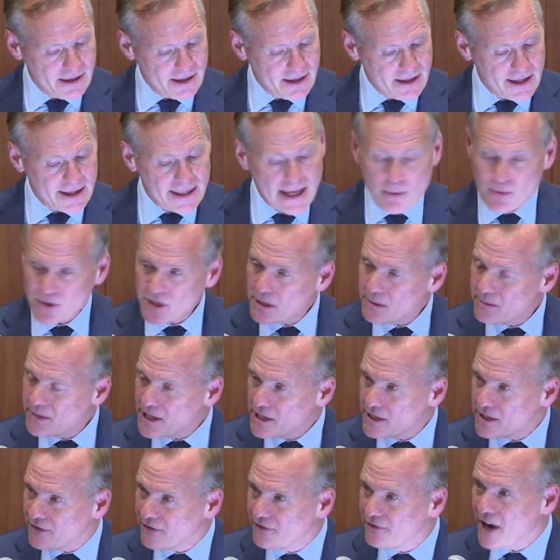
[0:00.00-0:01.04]
that that was going to be
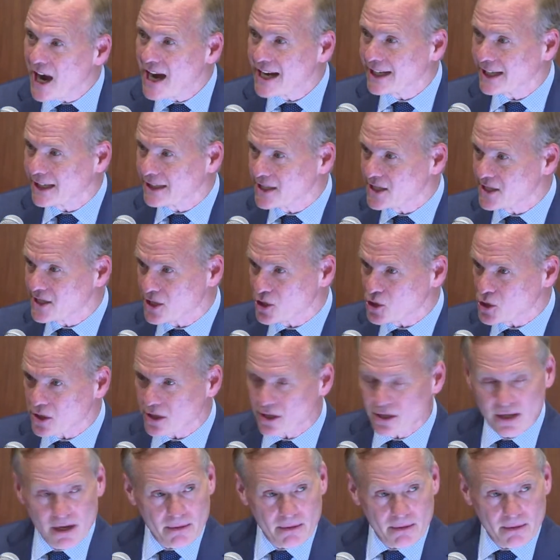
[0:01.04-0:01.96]
the defining decision